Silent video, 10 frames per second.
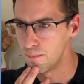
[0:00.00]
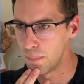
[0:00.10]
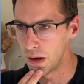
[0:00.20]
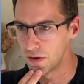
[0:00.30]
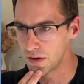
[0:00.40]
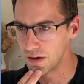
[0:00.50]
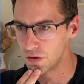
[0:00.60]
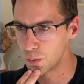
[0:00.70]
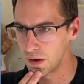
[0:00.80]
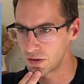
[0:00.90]
but it's
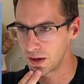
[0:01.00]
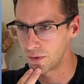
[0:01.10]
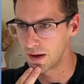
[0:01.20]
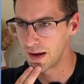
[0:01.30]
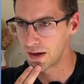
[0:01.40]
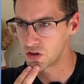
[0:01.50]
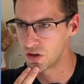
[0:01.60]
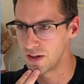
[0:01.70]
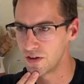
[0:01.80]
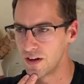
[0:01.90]
worked out that action
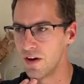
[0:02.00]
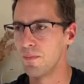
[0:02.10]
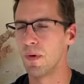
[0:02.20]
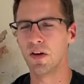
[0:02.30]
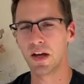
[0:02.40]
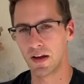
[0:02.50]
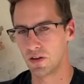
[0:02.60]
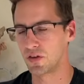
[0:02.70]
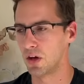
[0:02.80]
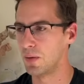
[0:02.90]
is needed. Okay,
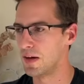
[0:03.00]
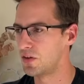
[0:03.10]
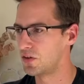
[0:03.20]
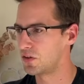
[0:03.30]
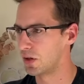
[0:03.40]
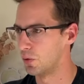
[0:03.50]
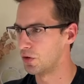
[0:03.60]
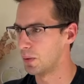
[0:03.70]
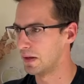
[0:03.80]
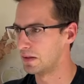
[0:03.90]
so it's still
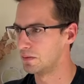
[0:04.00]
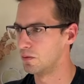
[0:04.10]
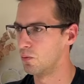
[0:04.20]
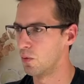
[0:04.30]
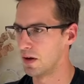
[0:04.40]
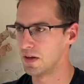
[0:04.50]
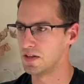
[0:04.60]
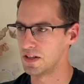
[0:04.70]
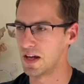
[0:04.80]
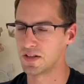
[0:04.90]
doing what it
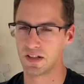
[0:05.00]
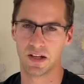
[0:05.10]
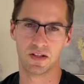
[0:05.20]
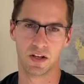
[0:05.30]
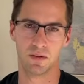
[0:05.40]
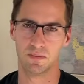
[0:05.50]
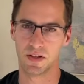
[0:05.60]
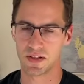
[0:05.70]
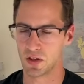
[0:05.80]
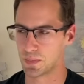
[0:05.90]
did yesterday. So this
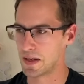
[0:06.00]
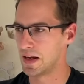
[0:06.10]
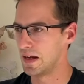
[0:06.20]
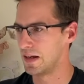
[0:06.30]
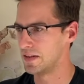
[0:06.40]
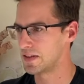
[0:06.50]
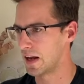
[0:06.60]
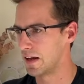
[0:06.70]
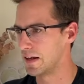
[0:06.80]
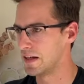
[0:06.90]
tells me it is
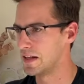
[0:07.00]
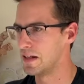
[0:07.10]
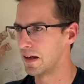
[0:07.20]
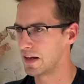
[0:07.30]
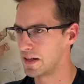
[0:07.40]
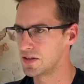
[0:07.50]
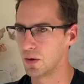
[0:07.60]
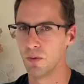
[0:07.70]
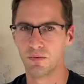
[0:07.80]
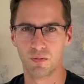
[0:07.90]
a case
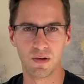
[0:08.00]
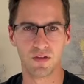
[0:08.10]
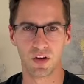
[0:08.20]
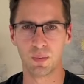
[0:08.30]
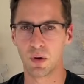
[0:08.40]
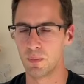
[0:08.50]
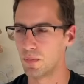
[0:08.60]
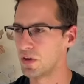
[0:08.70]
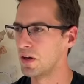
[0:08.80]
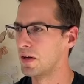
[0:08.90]
of revisit the prompt.